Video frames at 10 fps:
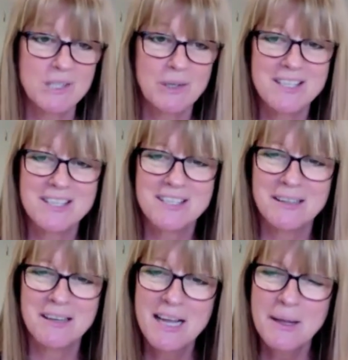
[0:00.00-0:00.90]
was
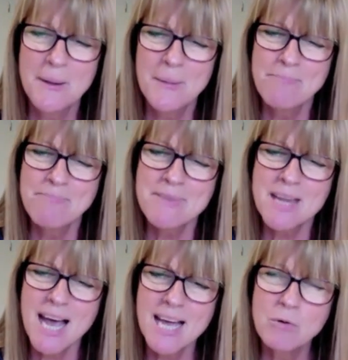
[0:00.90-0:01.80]
non-existent,
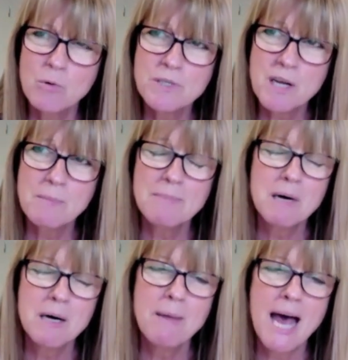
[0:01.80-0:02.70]
and also my
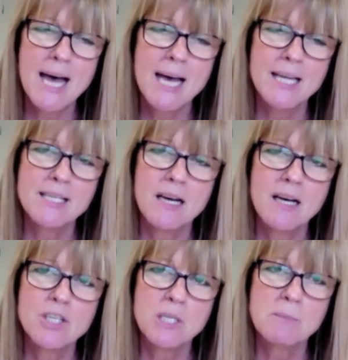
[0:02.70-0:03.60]
mum had
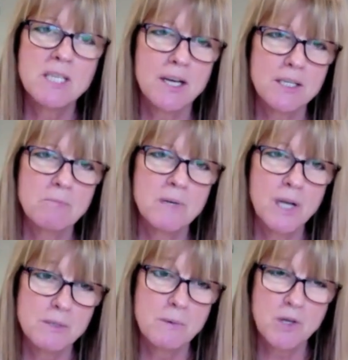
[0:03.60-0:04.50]
uh, just been
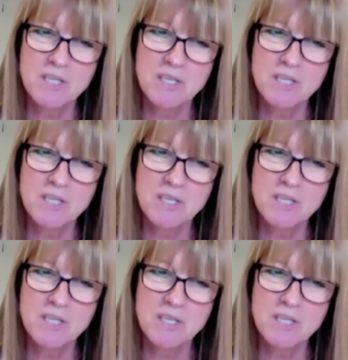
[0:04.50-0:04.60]
diagnosed with